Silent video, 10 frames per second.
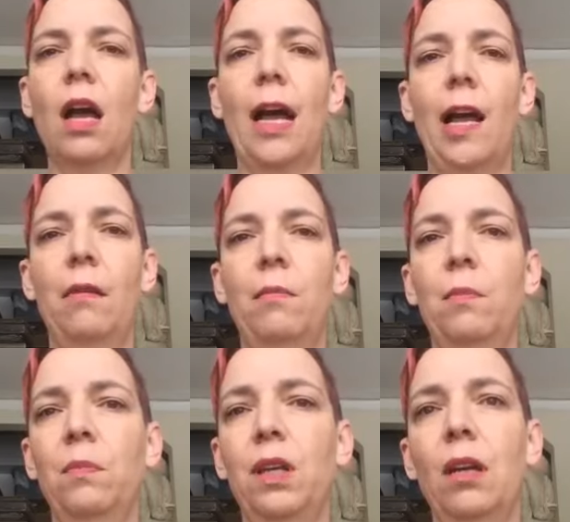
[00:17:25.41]

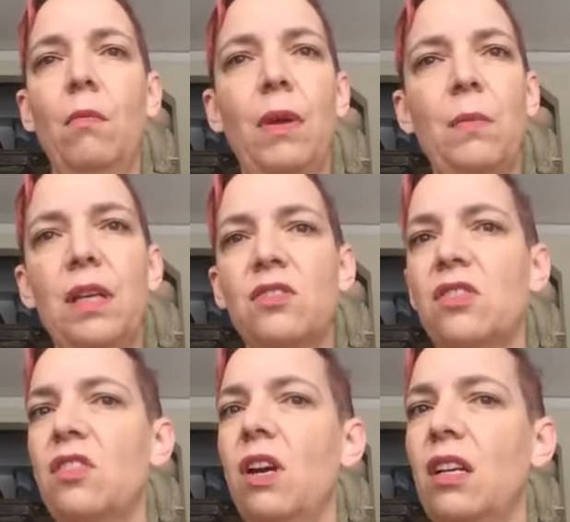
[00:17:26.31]
um, you know, maybe
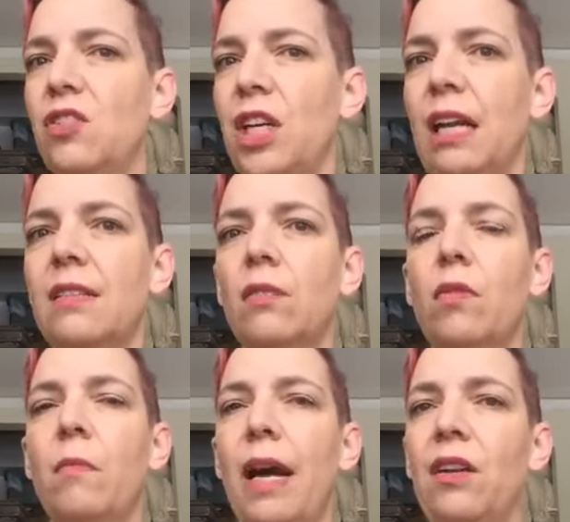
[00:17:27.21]
it's a chance, a
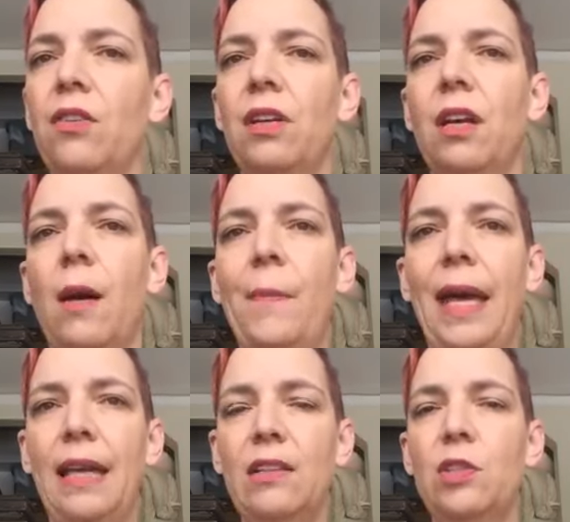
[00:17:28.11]
reminder to come
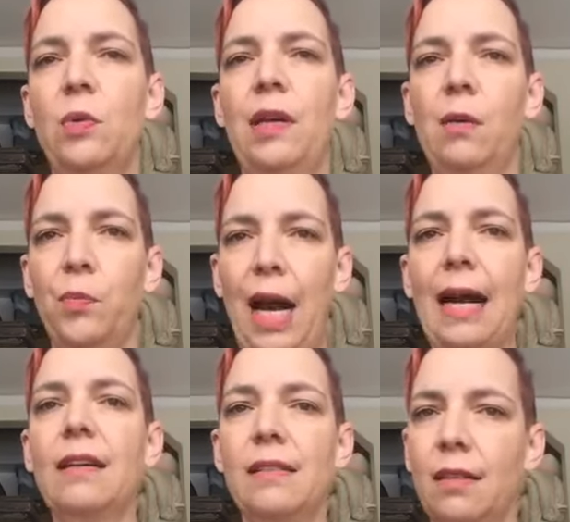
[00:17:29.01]
back into it and
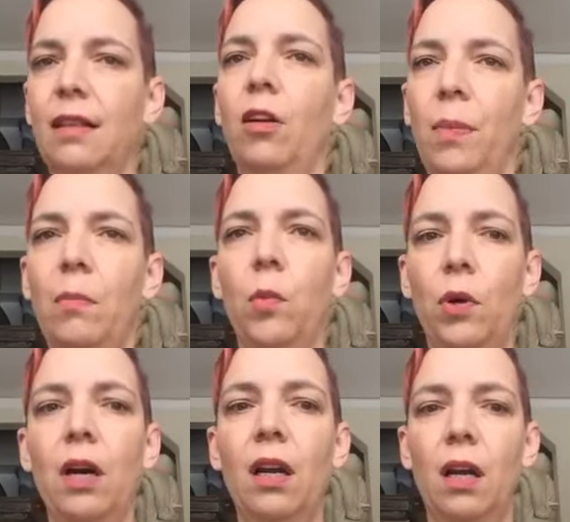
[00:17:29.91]
practice a little bit
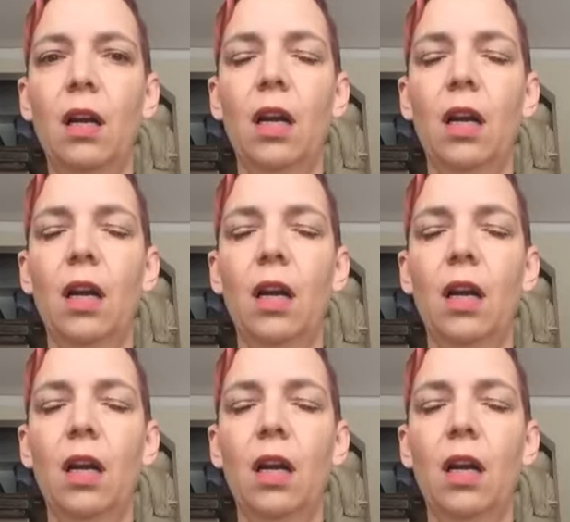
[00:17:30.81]
more,